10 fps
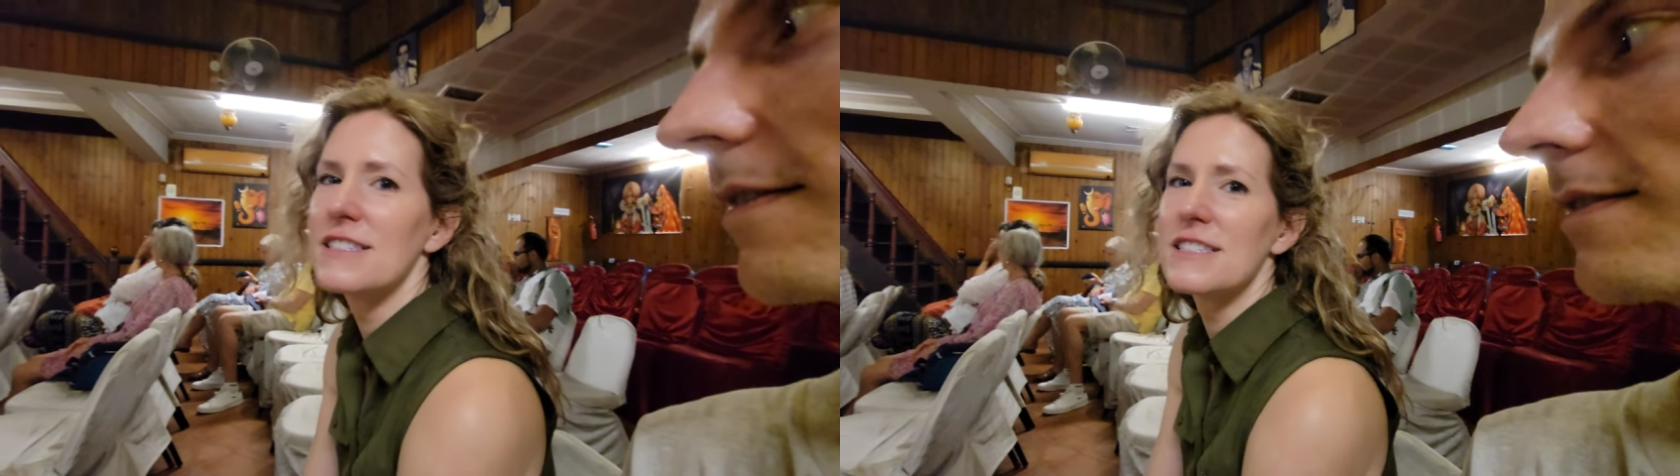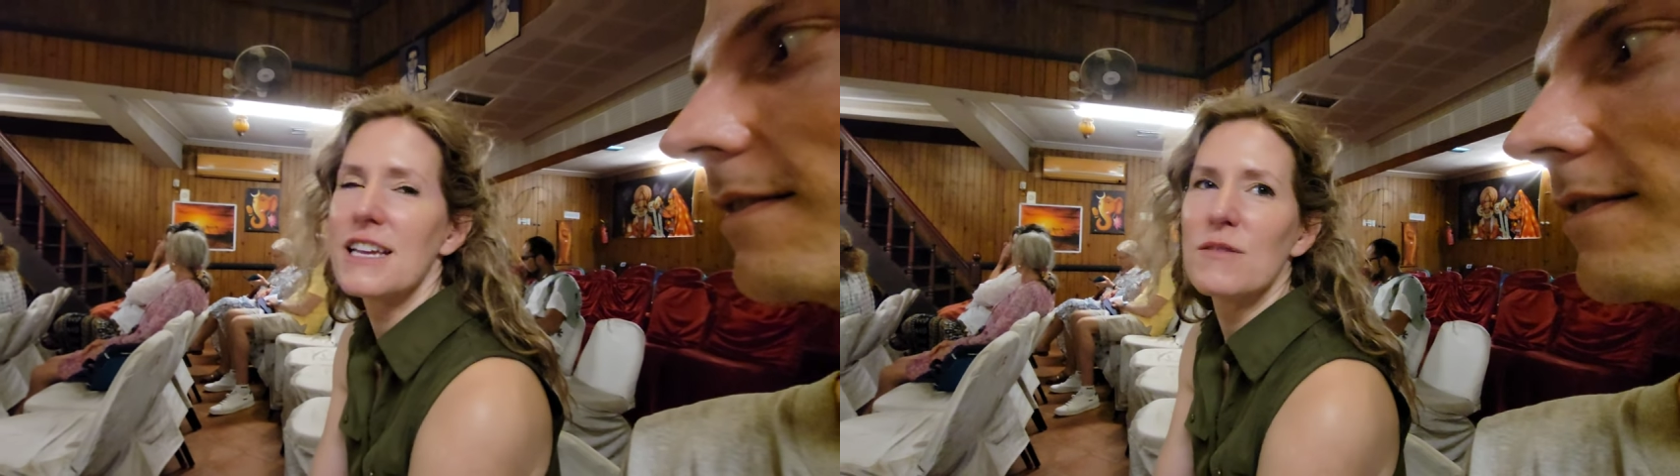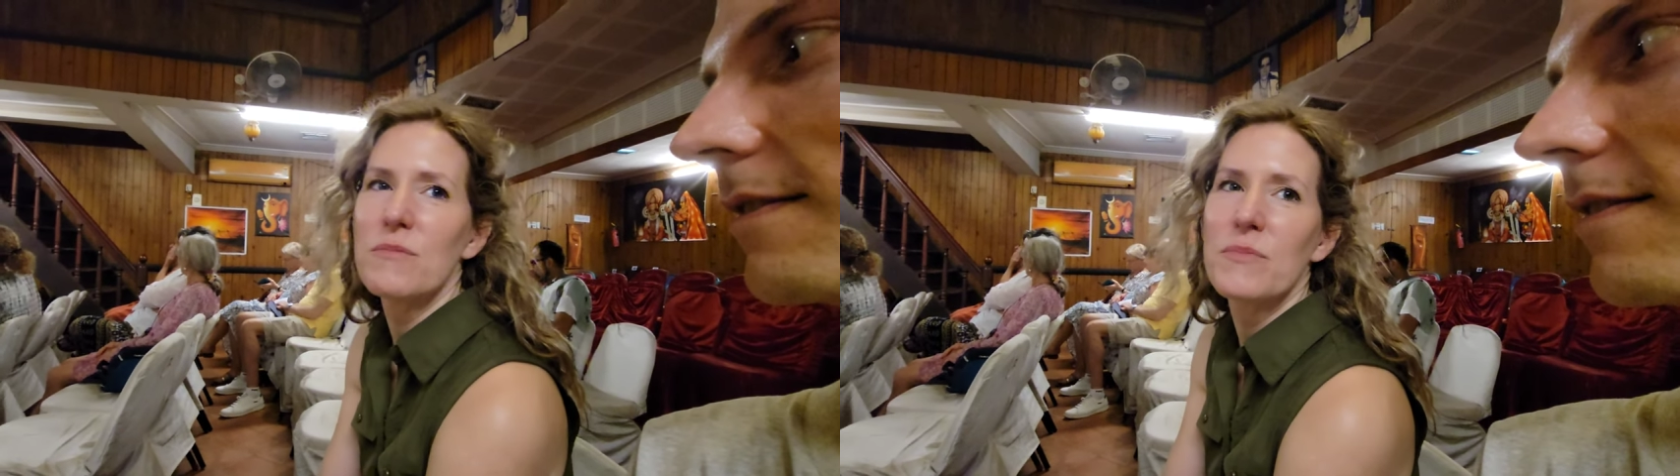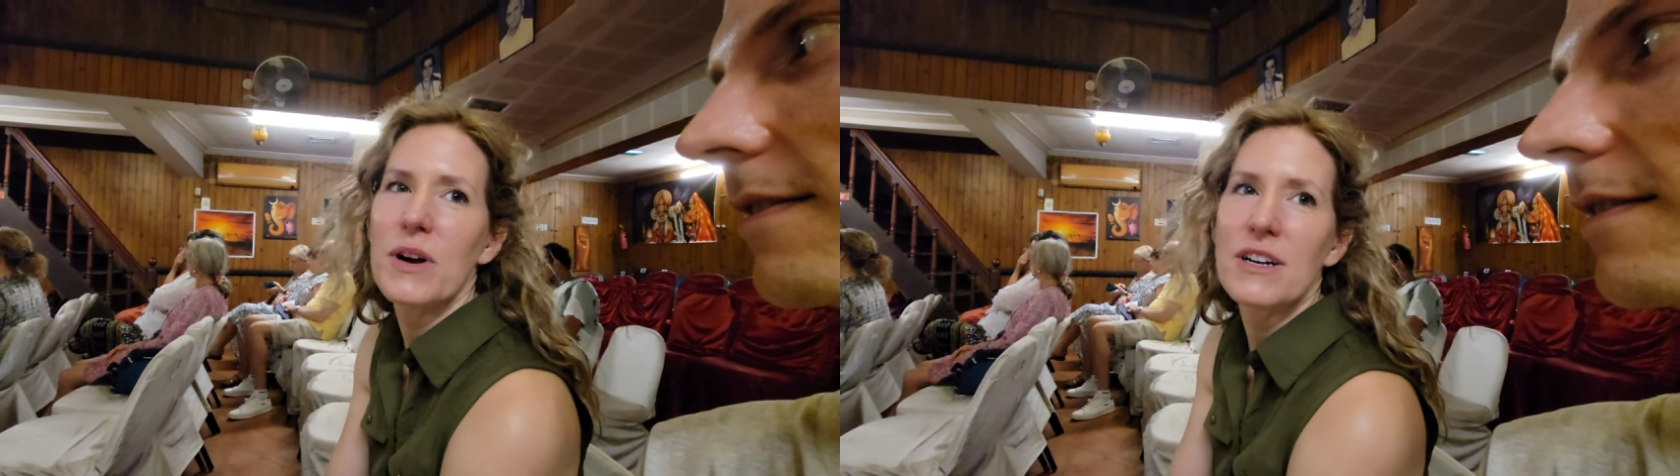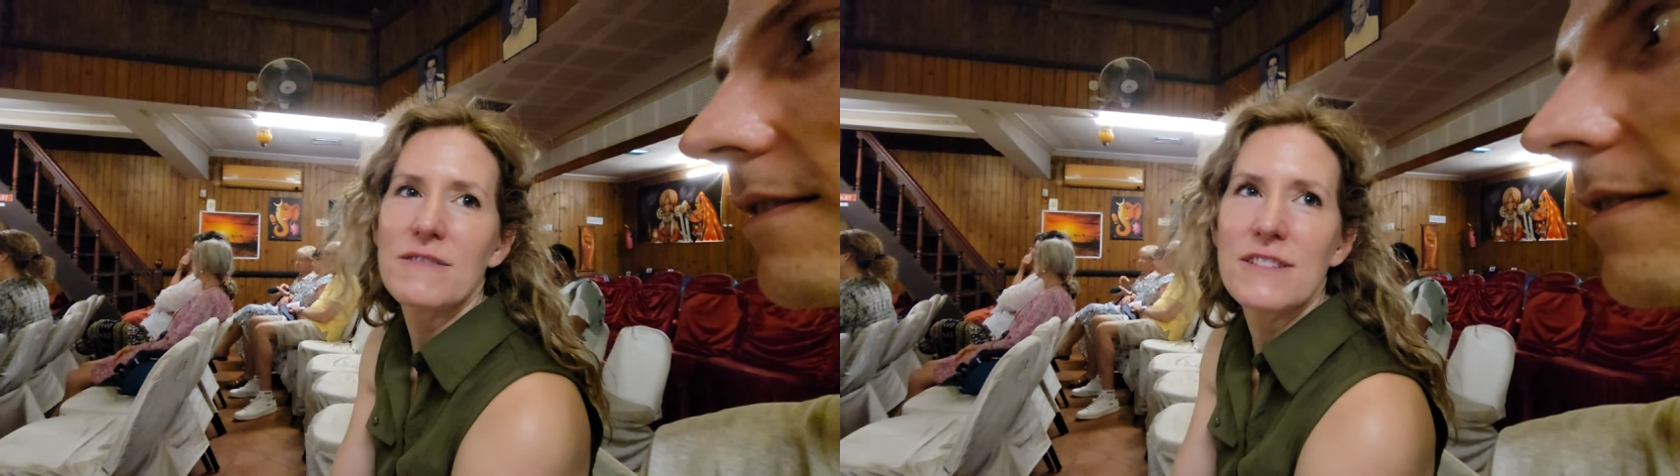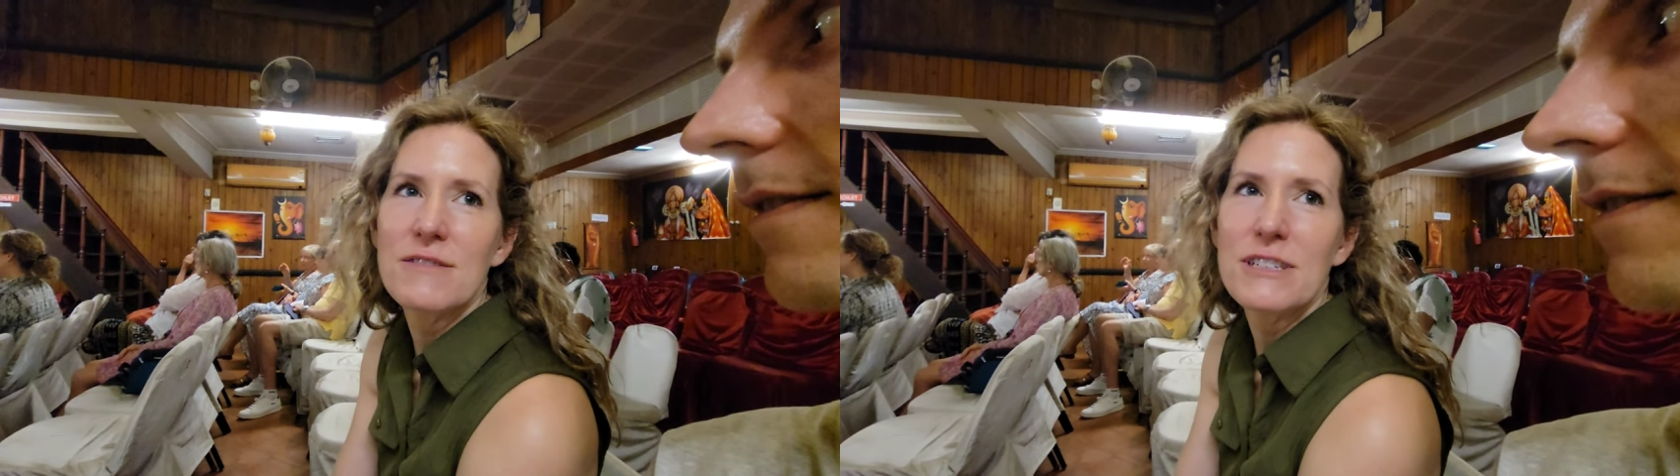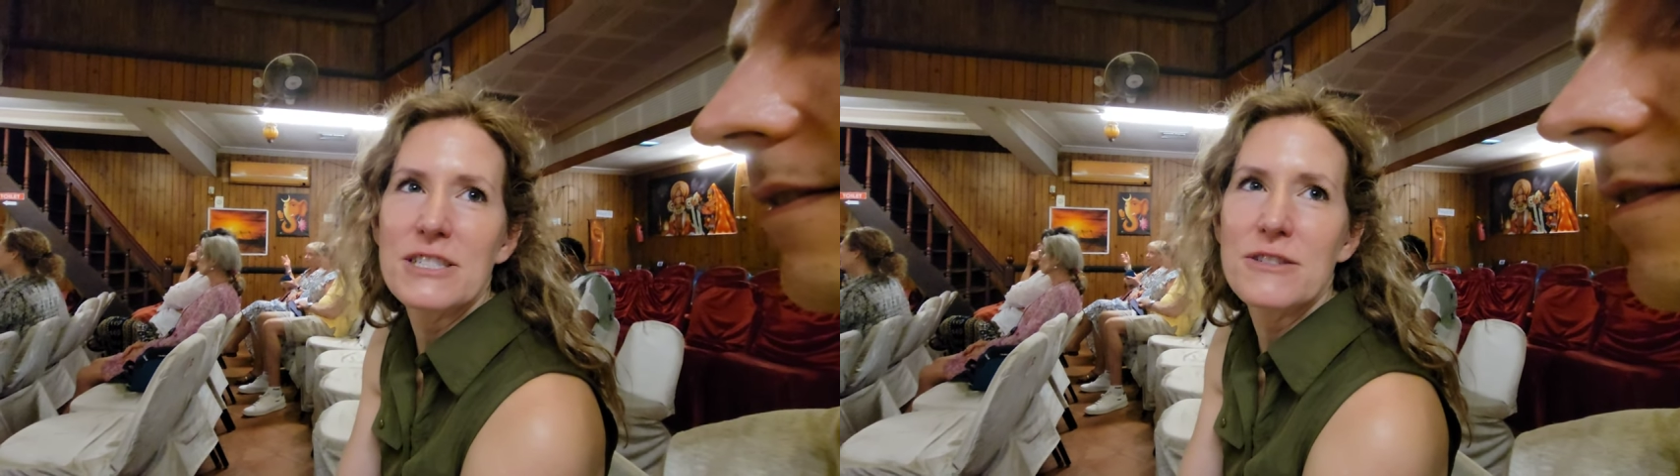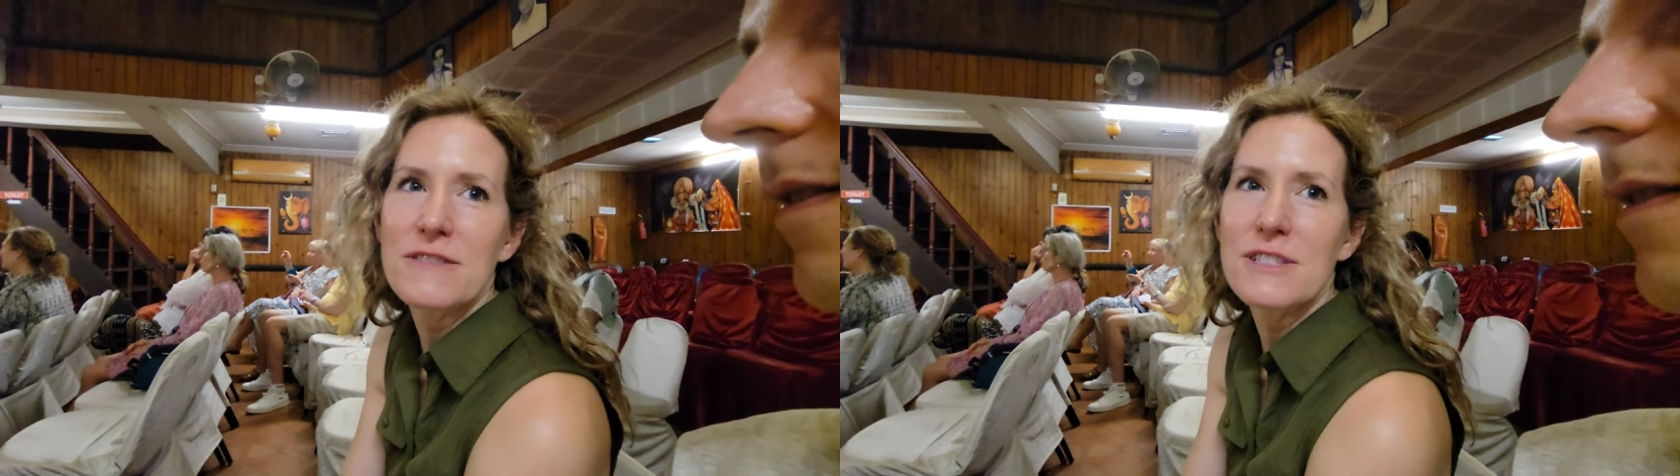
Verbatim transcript: It's like part of the ritual